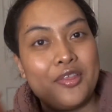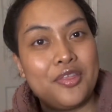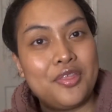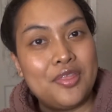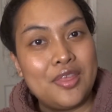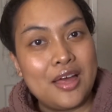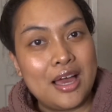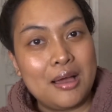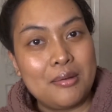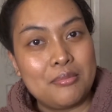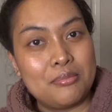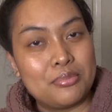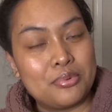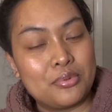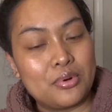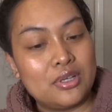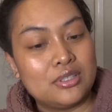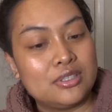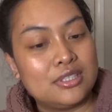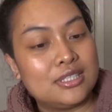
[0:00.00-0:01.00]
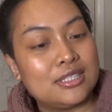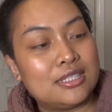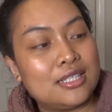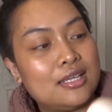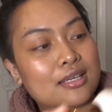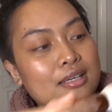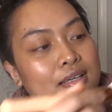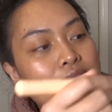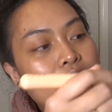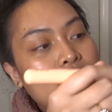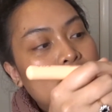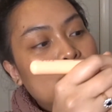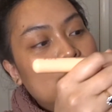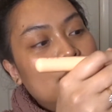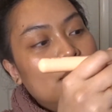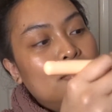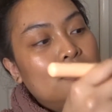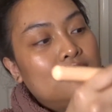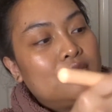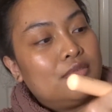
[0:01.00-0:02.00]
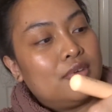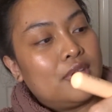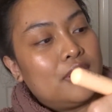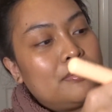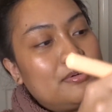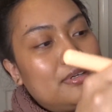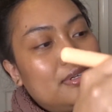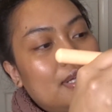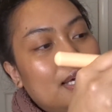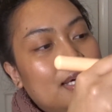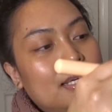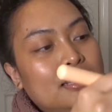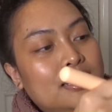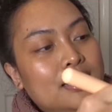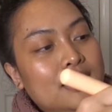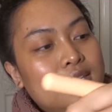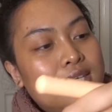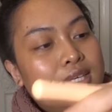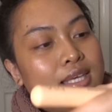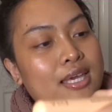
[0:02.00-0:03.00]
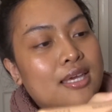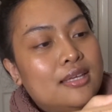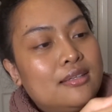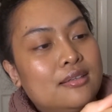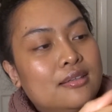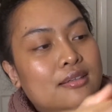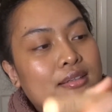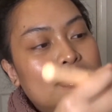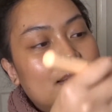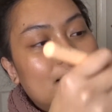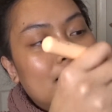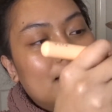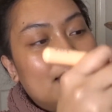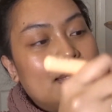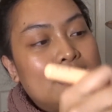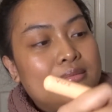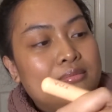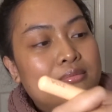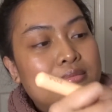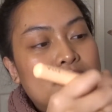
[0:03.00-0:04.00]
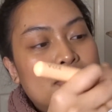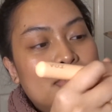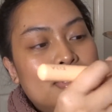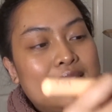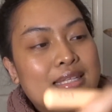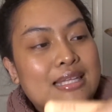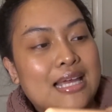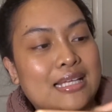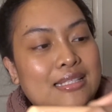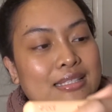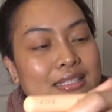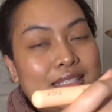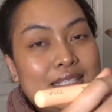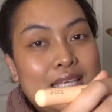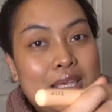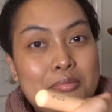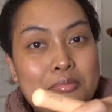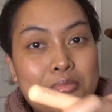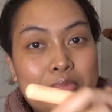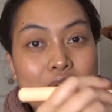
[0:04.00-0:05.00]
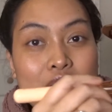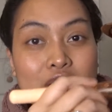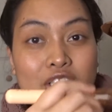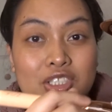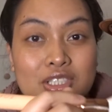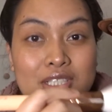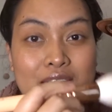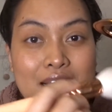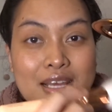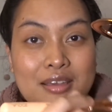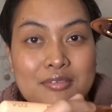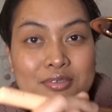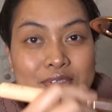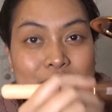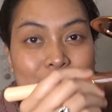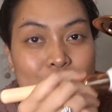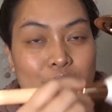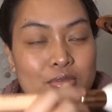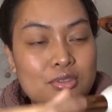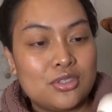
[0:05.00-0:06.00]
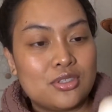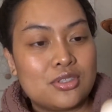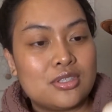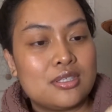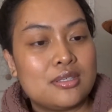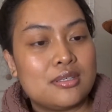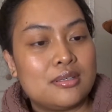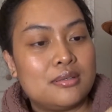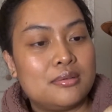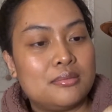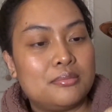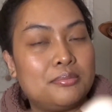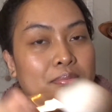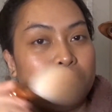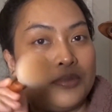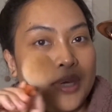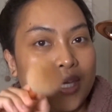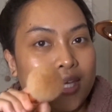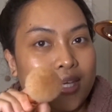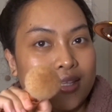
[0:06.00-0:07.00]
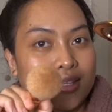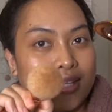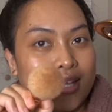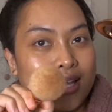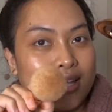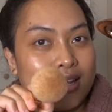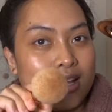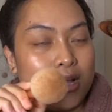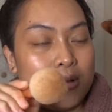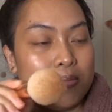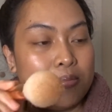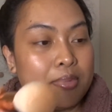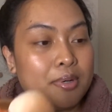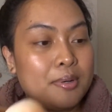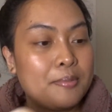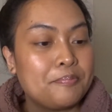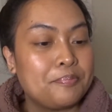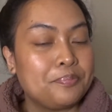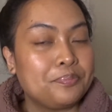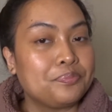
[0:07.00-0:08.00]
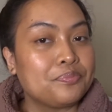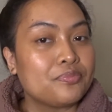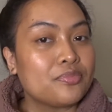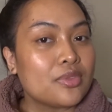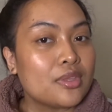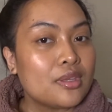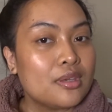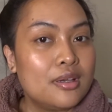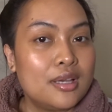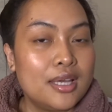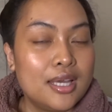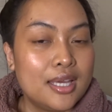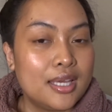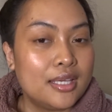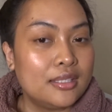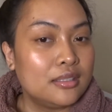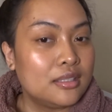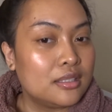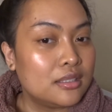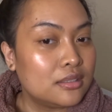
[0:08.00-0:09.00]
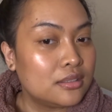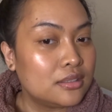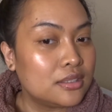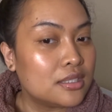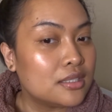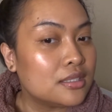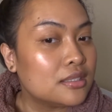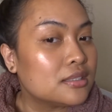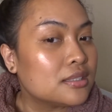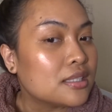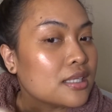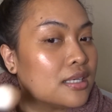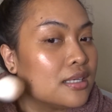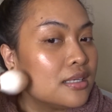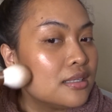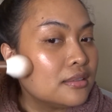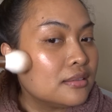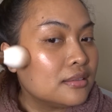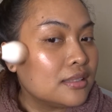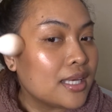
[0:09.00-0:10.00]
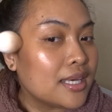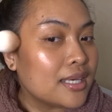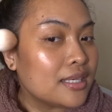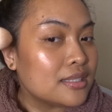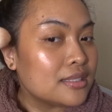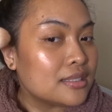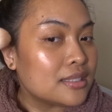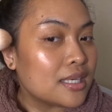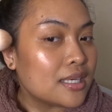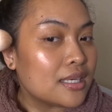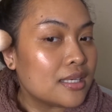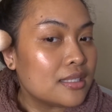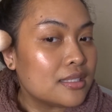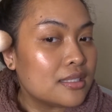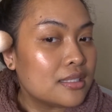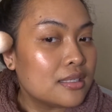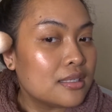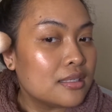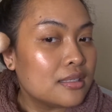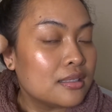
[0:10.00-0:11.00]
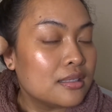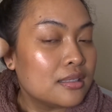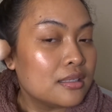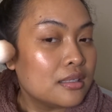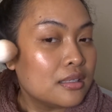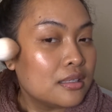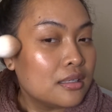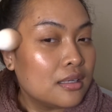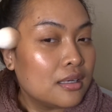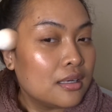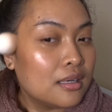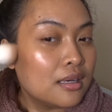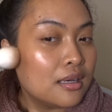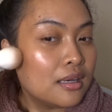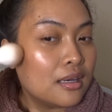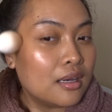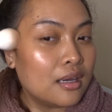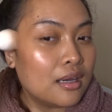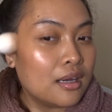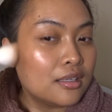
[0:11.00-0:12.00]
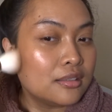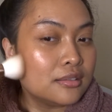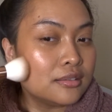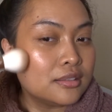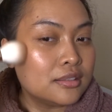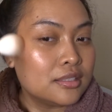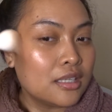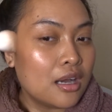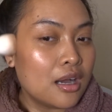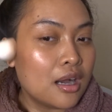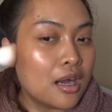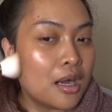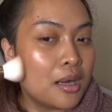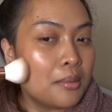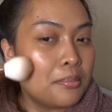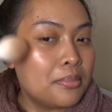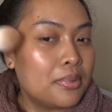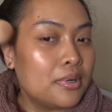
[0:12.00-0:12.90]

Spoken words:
that bronzer very lightly again on that same brush that I've used. Pick that up and just glaze it on top